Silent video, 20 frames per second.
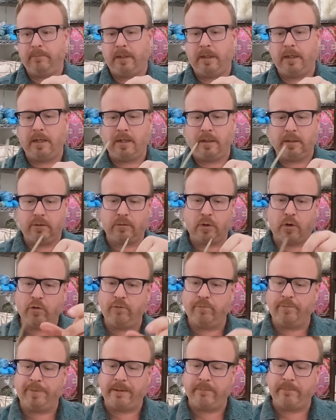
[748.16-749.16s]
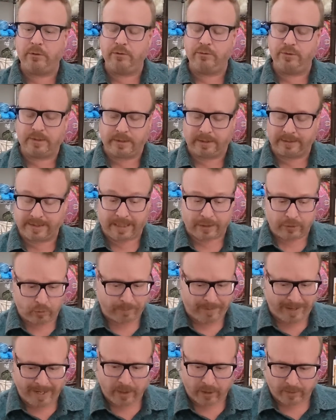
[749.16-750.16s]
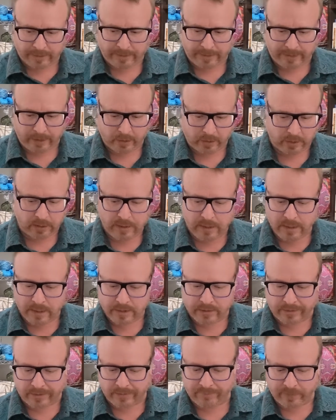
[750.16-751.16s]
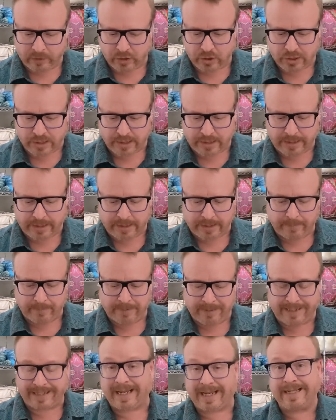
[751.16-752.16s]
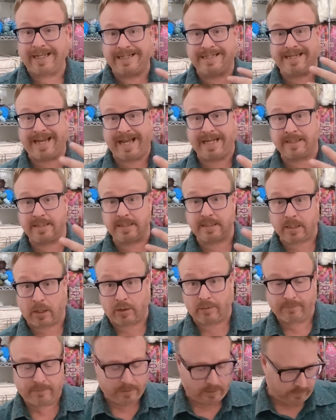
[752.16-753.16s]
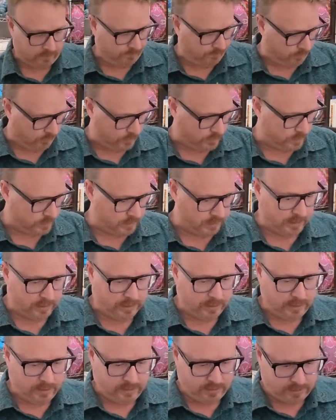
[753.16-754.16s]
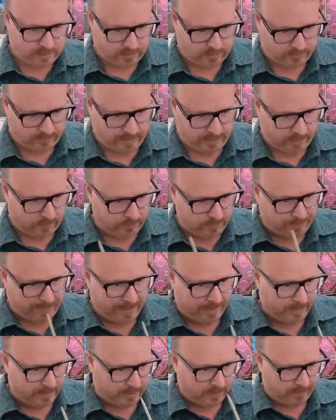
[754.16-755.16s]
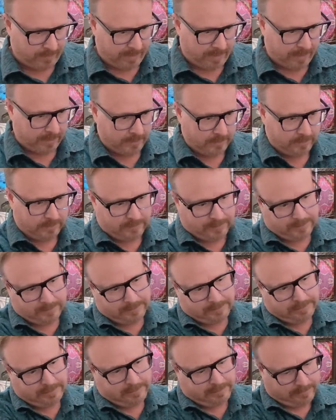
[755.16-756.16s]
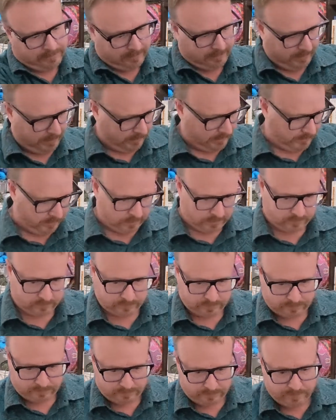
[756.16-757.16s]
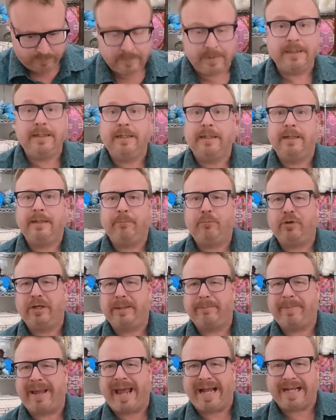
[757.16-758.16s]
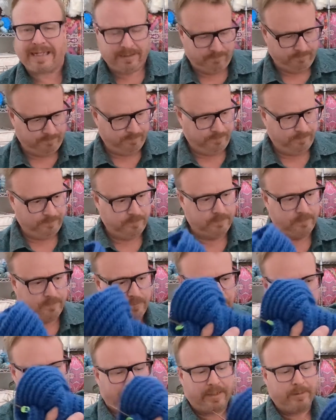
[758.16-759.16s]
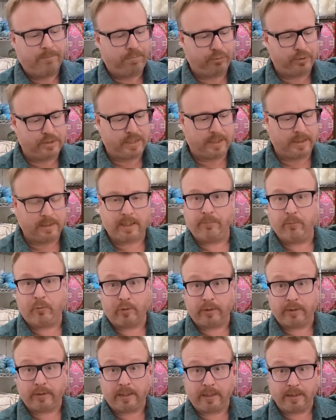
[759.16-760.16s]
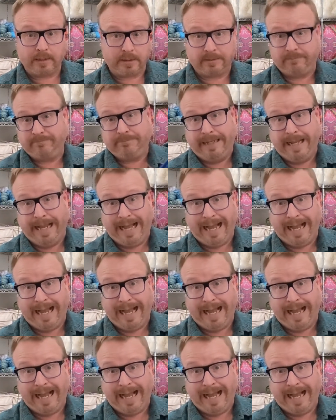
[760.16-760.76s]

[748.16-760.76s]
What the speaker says: Grove bamboos. It's got to go back onto here so I can finish knitting it, but I got to get Dad's scarf done first. So that goes back into the bag. Hang on. Put it back. Try to pretend I'm organized. Ha!